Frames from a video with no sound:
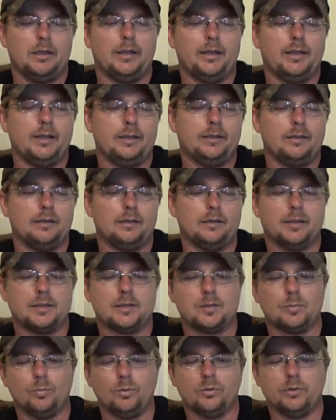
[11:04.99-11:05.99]
and then
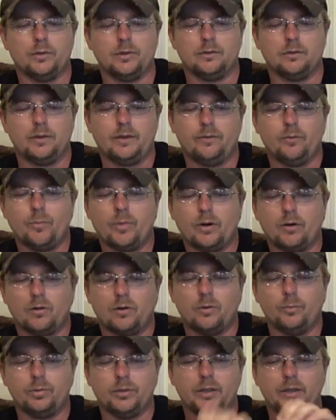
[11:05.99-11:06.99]
lets the bullet leave the barrel
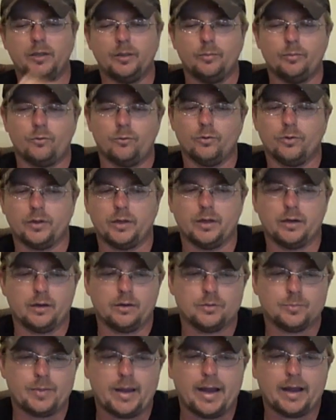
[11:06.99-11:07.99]
completely before the gun
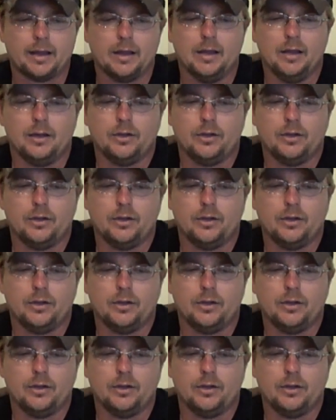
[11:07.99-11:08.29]
goes back.